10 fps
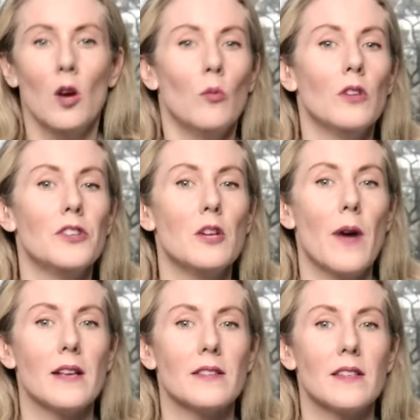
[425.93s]
Well, the
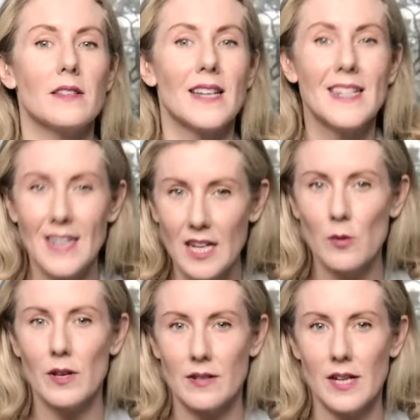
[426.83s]
US is
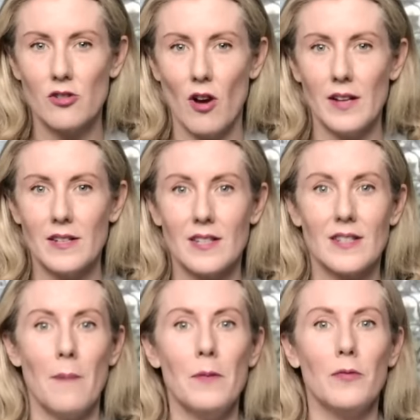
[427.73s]
continuously trying to
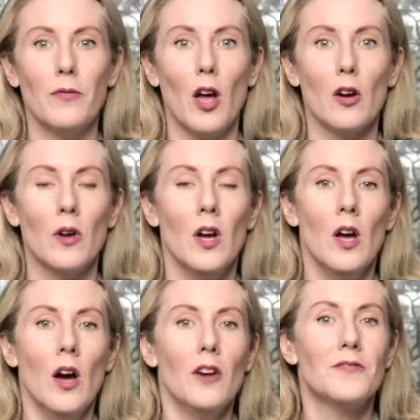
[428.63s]
stem the flow
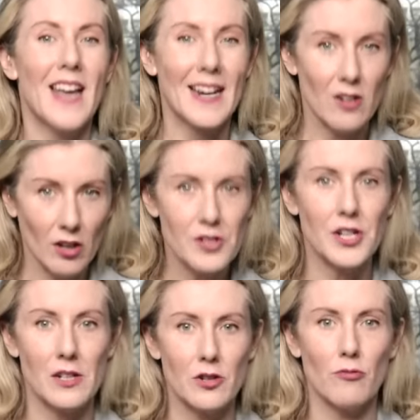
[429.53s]
of
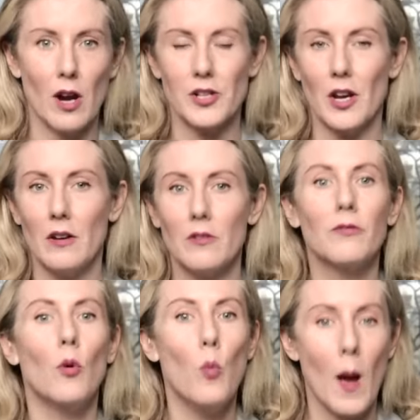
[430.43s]
technology to Russia
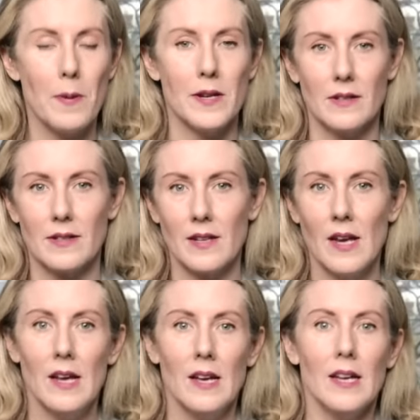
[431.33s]
for weapons.
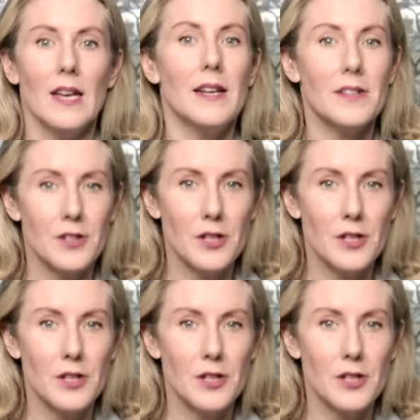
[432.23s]
In its